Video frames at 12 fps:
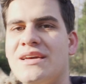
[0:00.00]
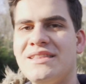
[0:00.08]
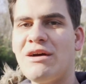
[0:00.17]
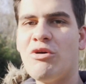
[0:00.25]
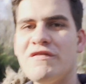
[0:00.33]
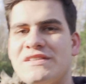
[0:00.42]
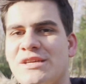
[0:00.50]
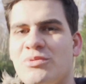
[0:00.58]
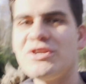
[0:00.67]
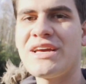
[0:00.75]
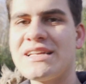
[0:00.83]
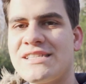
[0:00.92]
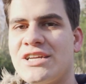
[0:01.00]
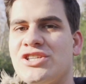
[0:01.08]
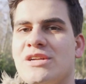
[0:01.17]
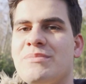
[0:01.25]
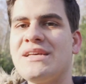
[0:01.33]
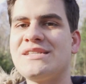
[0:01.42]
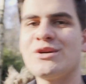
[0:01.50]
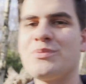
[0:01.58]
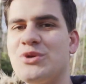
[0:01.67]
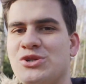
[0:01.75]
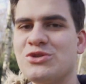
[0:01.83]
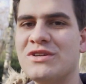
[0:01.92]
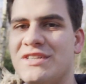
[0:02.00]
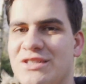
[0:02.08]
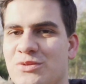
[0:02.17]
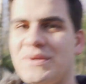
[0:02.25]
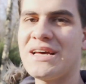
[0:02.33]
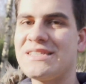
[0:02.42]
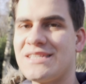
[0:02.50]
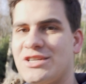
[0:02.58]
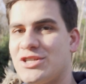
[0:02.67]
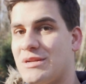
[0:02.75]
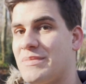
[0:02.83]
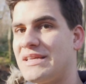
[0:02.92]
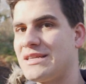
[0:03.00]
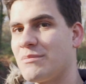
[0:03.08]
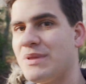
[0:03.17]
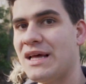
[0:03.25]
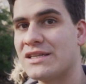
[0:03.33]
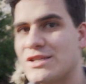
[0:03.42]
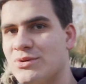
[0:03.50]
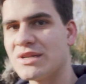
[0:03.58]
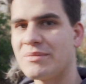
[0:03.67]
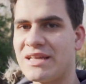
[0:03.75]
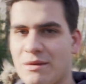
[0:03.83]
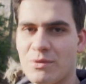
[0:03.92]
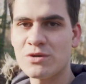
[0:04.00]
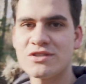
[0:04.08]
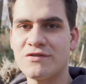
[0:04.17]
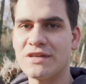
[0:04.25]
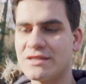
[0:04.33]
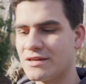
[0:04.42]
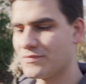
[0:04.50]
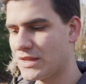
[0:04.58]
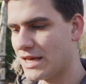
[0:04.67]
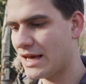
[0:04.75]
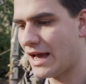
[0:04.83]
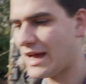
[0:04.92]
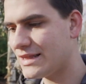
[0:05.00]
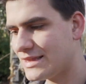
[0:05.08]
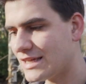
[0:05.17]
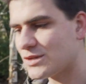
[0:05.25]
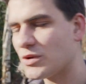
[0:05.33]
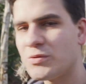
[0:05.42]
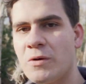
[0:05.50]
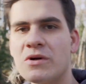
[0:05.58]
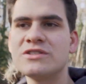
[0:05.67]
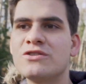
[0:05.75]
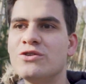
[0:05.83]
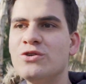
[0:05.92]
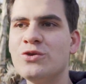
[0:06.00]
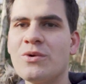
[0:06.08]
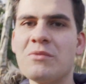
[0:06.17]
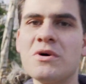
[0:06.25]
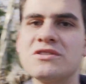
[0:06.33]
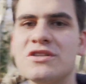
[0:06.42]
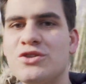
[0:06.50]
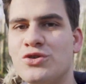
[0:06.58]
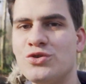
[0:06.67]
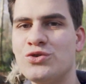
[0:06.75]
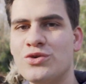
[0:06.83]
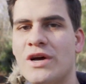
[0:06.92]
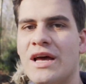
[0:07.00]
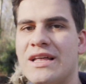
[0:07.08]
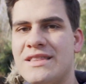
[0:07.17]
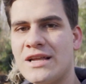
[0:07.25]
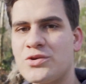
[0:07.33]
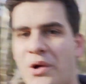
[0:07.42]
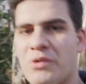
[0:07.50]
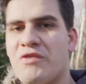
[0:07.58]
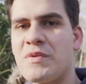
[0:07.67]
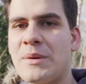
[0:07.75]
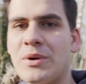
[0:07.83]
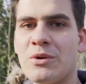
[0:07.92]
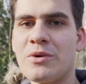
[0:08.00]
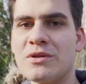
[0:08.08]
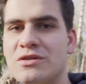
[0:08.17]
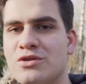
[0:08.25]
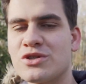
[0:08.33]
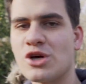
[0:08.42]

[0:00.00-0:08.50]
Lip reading: Now, obviously, when you get such an amazing opportunity to be at such an amazing place, you want to make the most of it. And that's what we wanted to do. We wanted to network with people. We wanted to